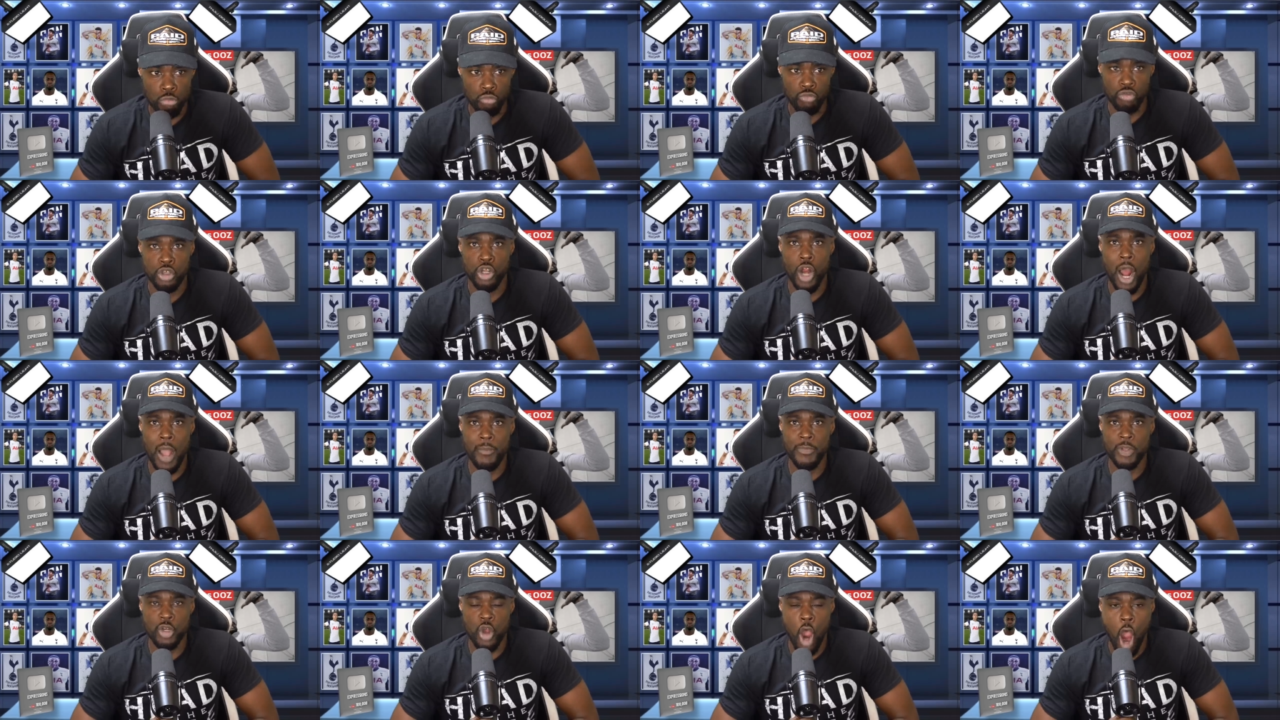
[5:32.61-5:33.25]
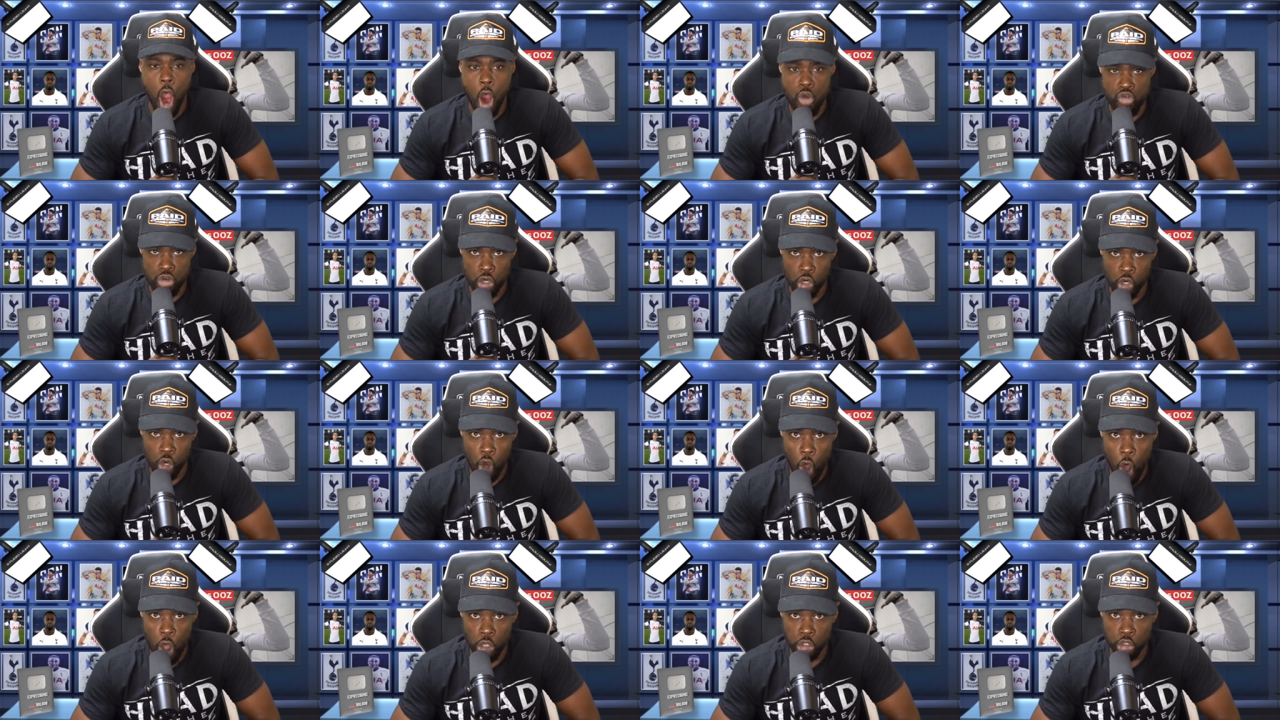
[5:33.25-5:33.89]
You know what I mean? Harry
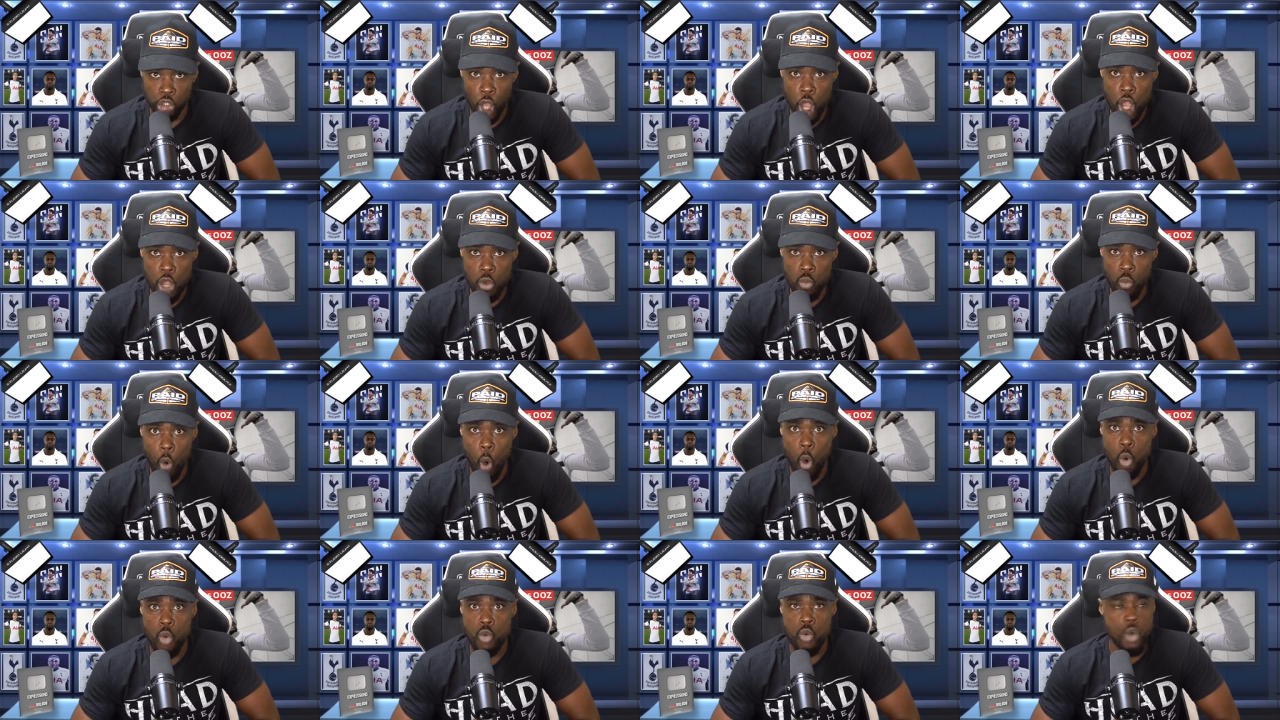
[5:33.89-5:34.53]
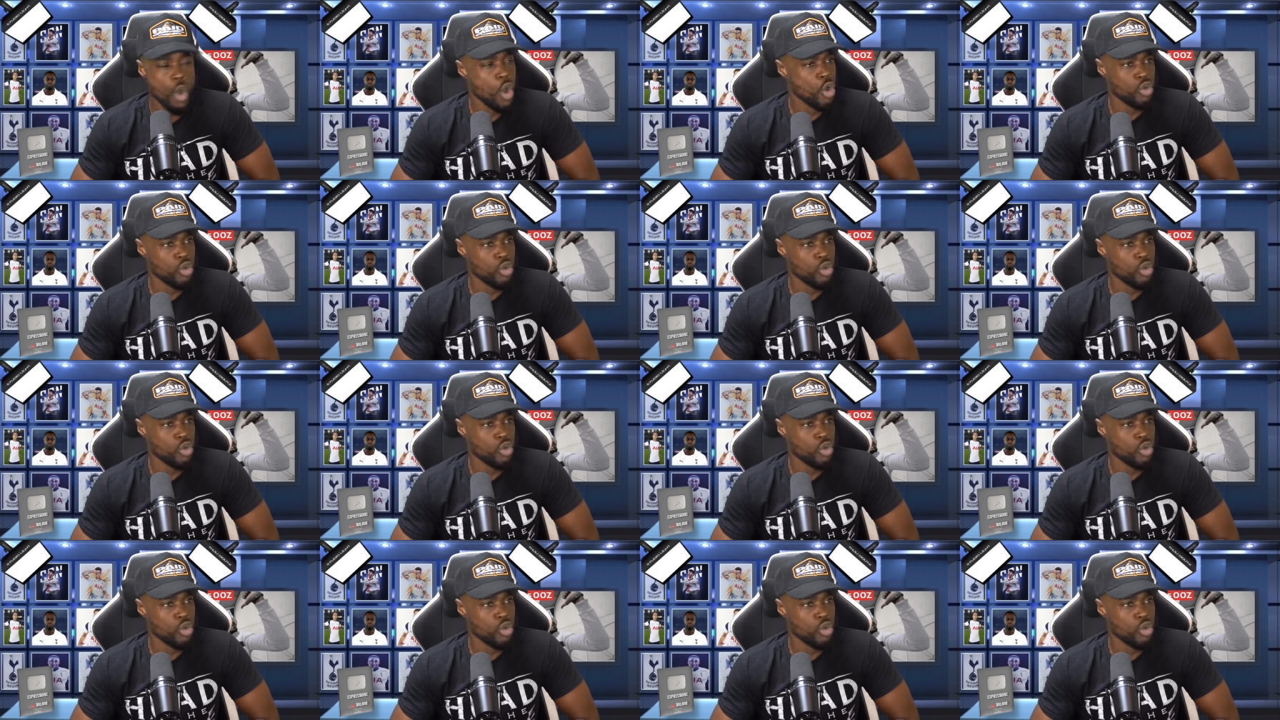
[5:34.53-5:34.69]
Class A will